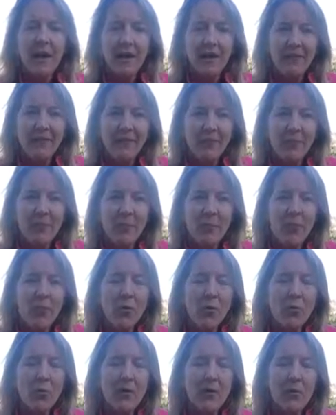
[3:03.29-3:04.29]
I feel the
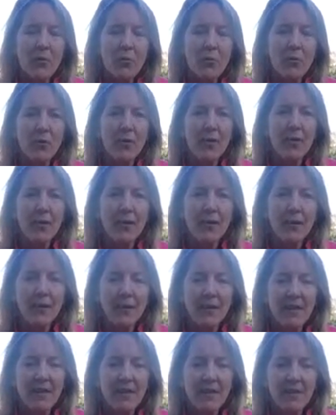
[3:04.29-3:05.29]
more we can bring
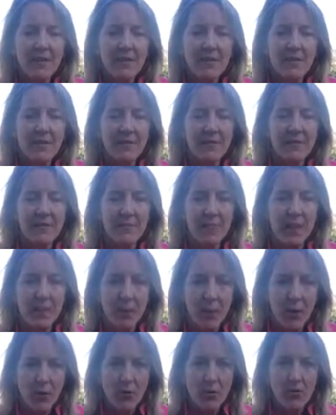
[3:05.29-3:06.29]
the
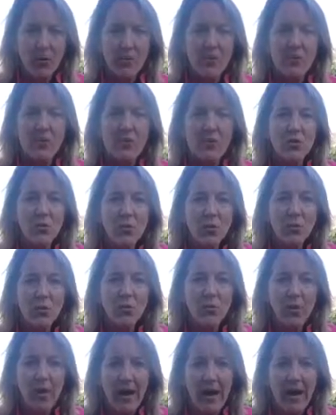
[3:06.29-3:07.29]
emotion
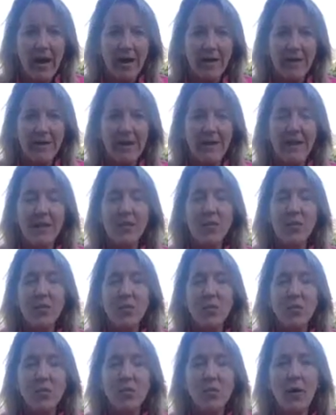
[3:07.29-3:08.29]
to that and
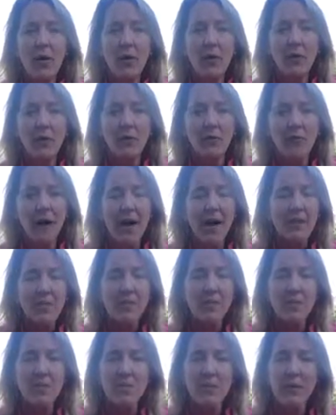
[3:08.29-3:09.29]
to our
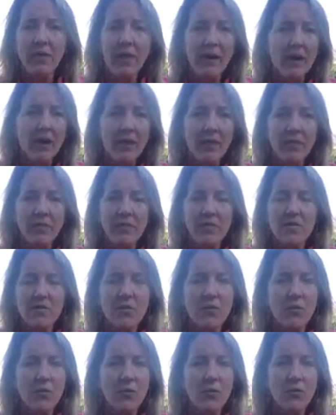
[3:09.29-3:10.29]
interactions with others,
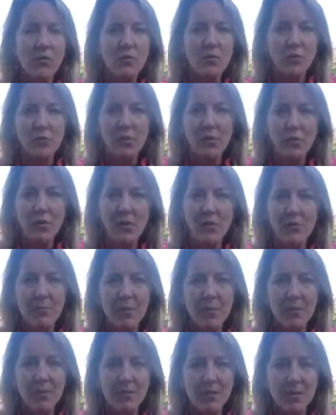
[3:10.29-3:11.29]
the more true we can
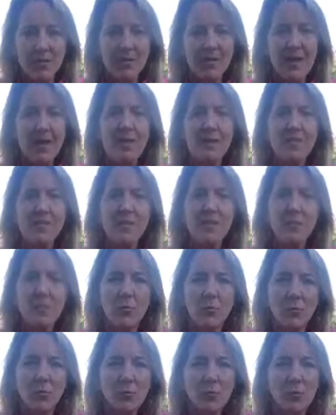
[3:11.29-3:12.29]
be to ourselves and the
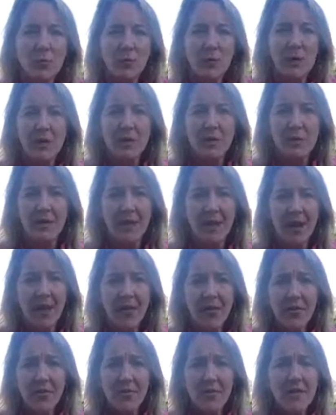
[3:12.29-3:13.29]
more true we can be to
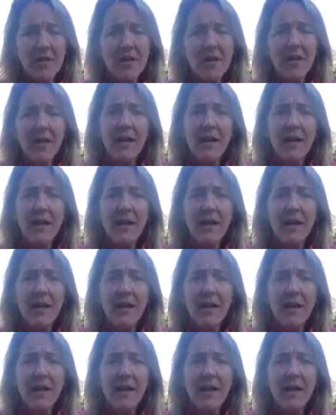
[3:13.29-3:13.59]
others.